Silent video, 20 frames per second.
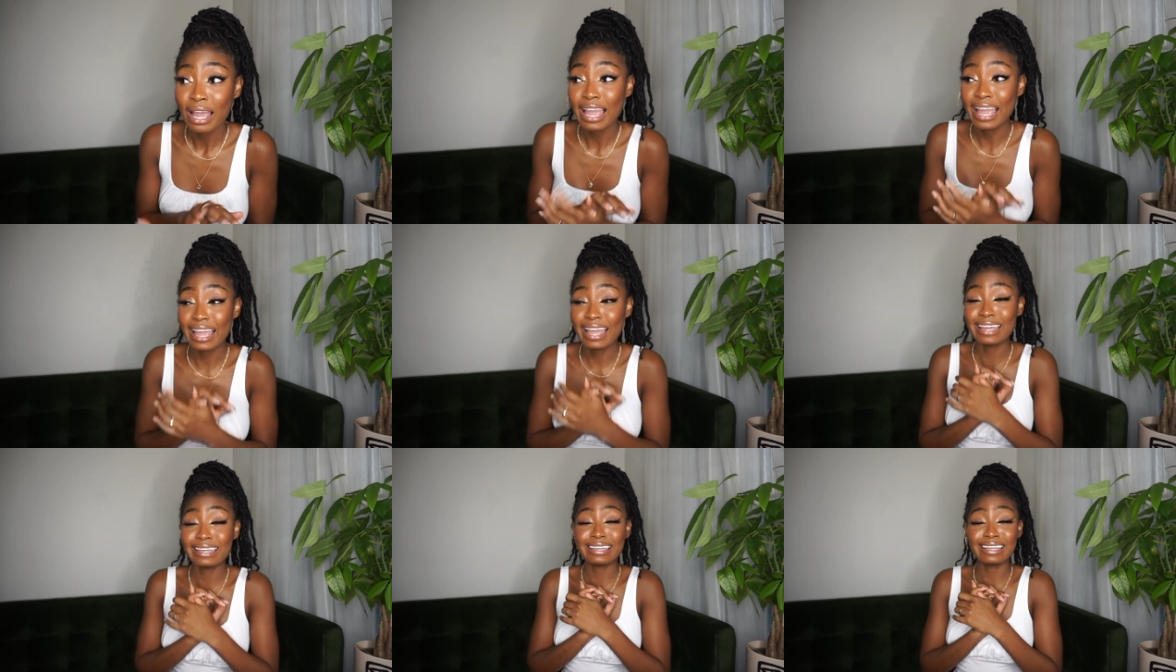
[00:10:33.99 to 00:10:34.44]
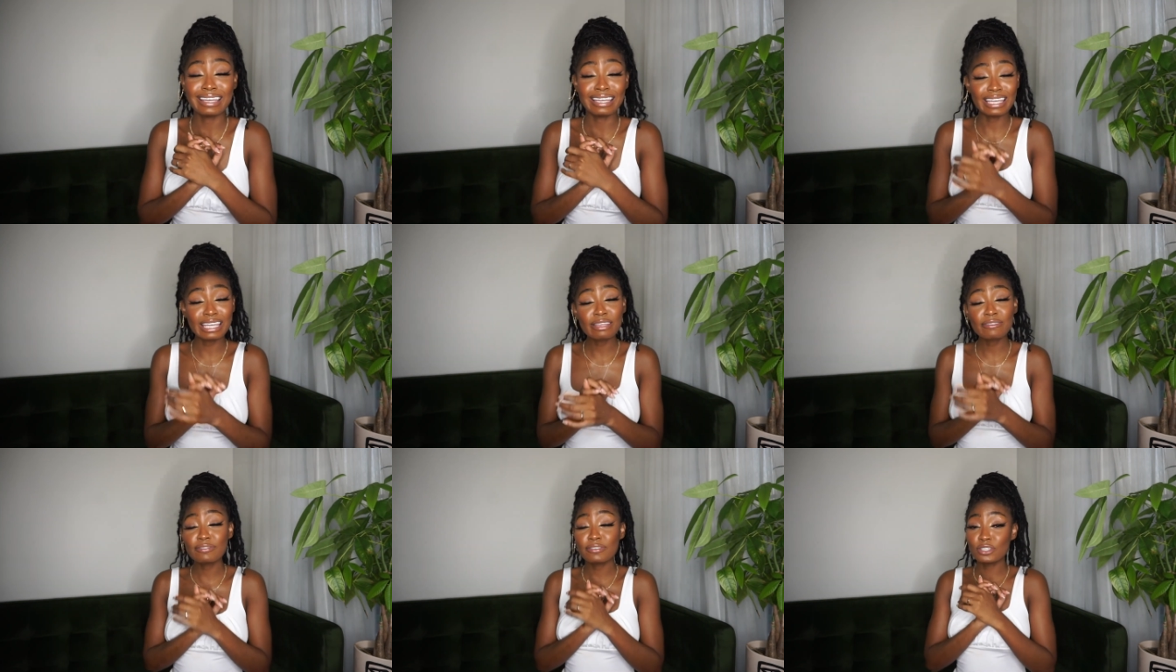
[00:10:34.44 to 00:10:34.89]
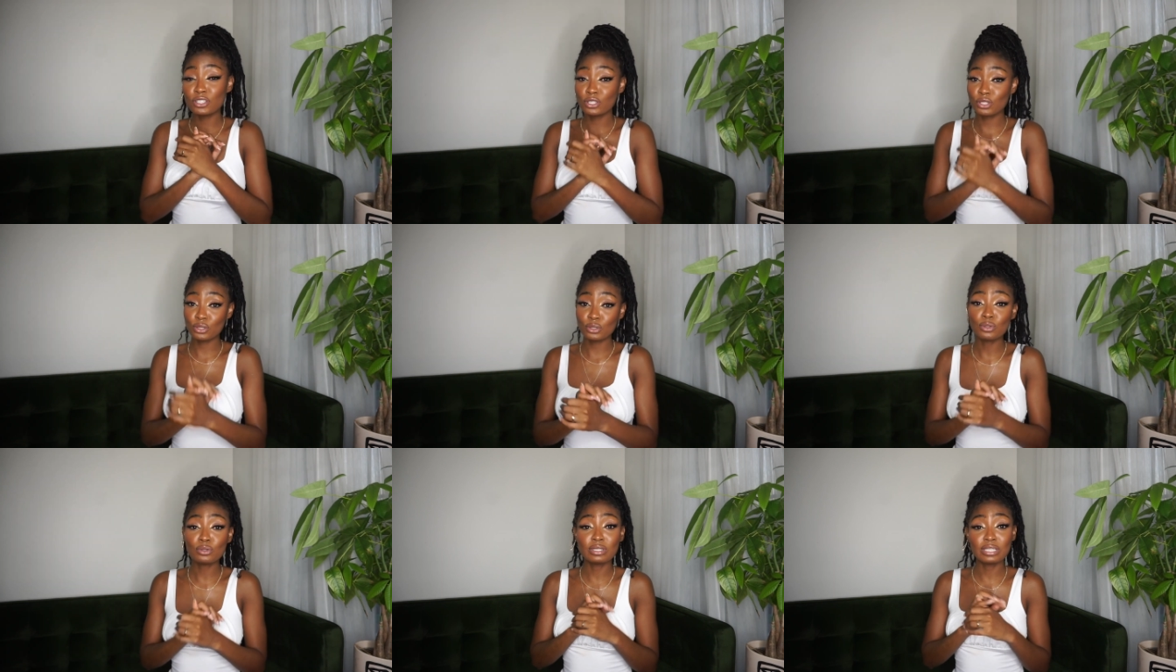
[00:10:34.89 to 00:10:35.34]
And if
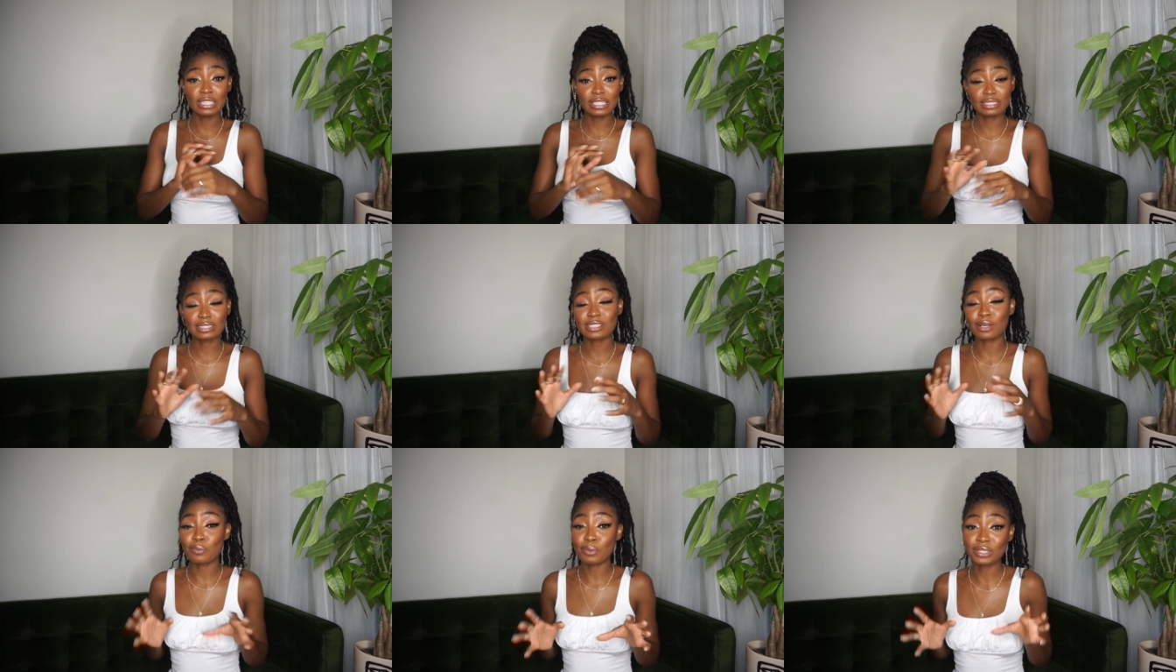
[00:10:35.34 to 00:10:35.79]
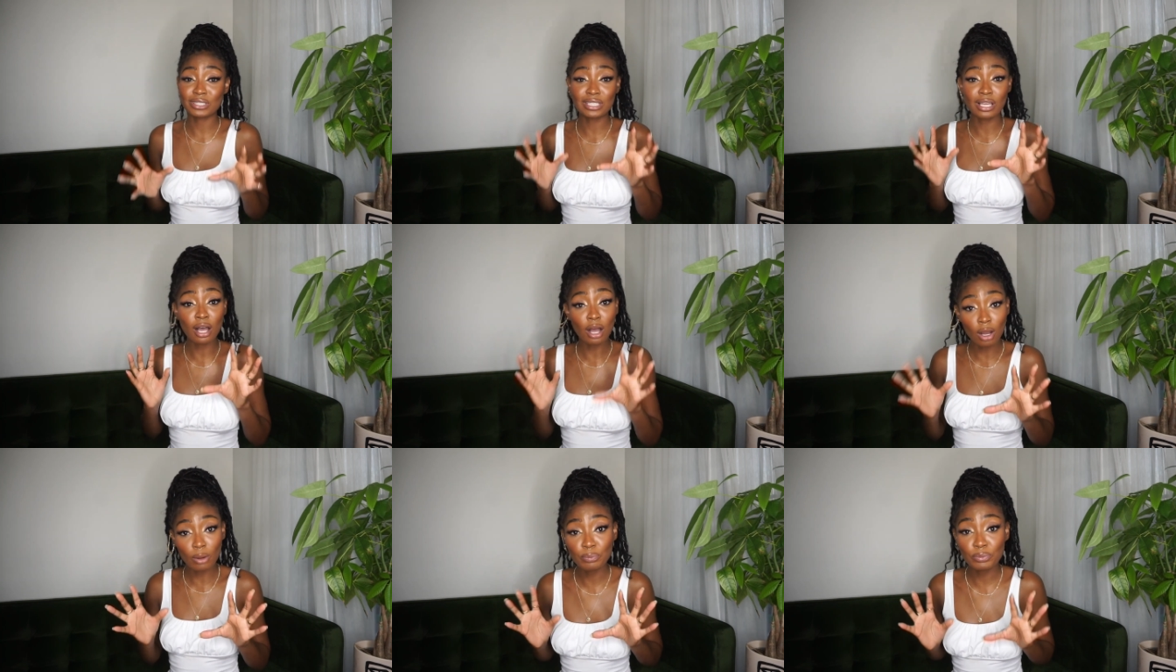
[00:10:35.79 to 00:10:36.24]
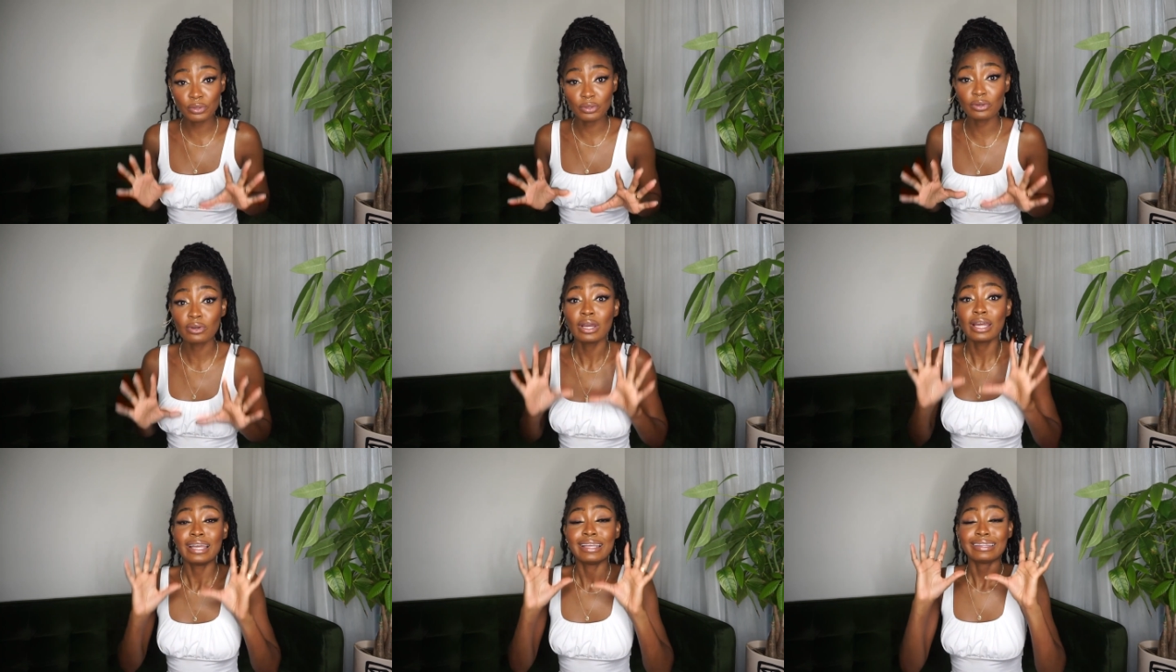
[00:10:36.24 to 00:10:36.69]
you need someone to help
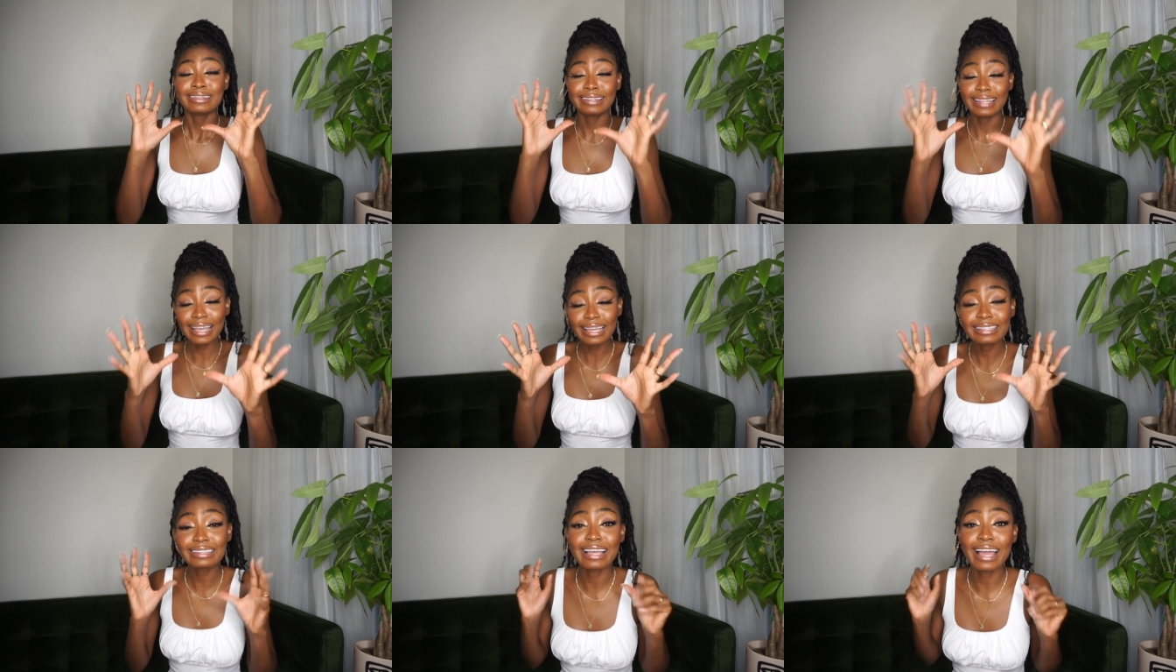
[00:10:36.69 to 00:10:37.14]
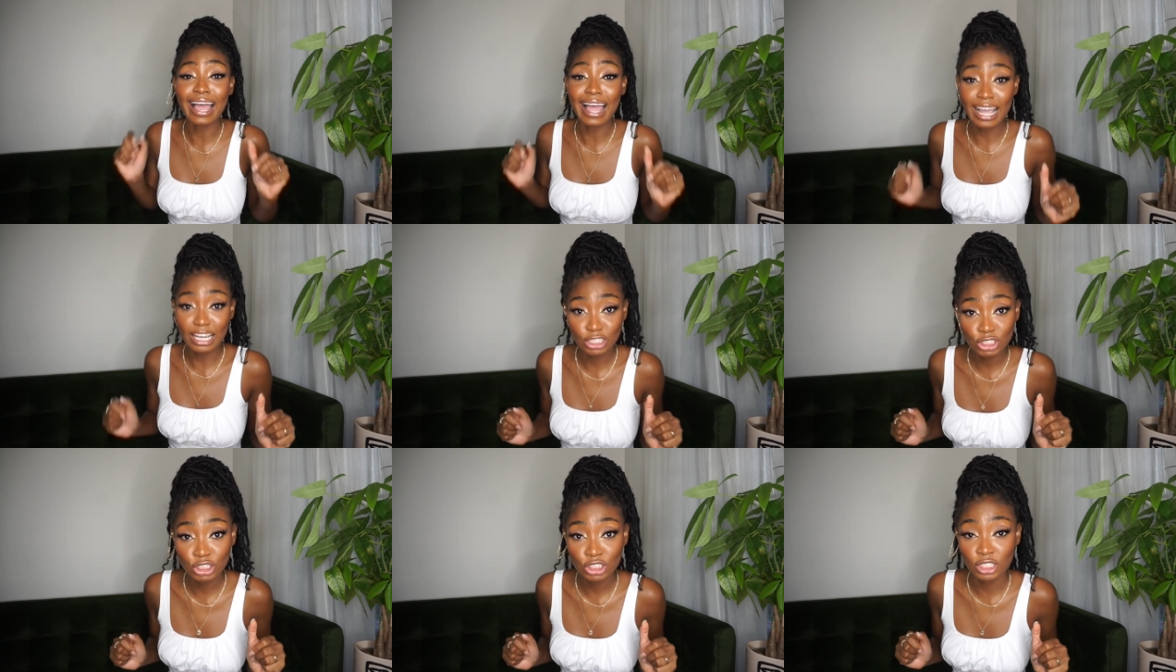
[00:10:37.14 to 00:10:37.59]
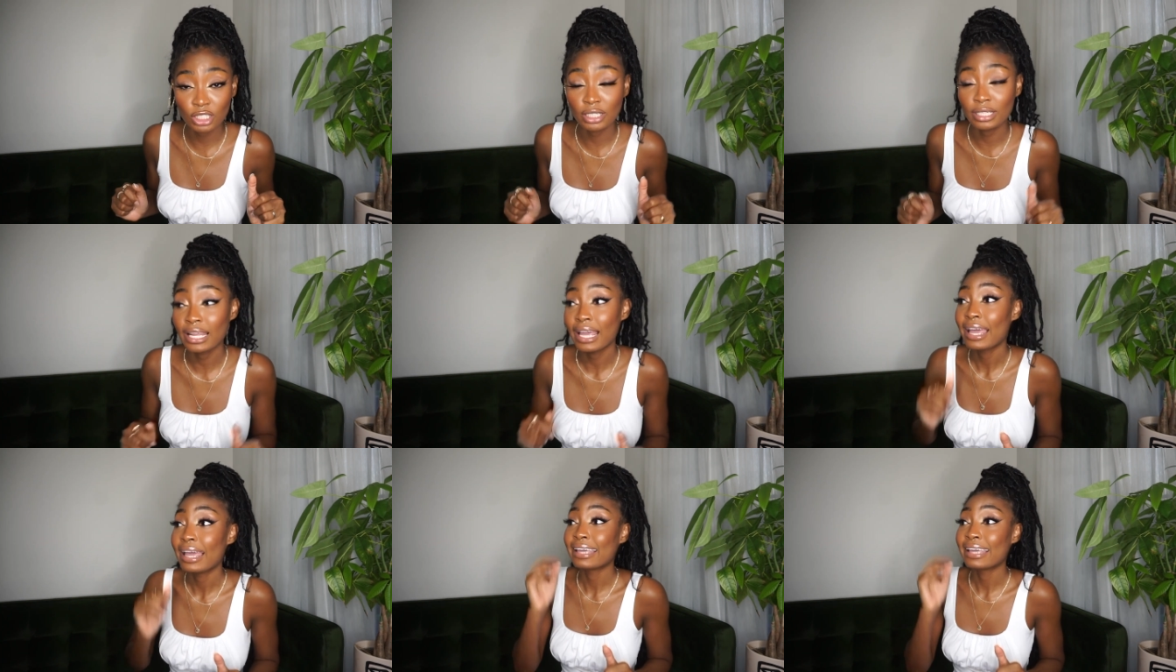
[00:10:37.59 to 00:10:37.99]
you, take the action.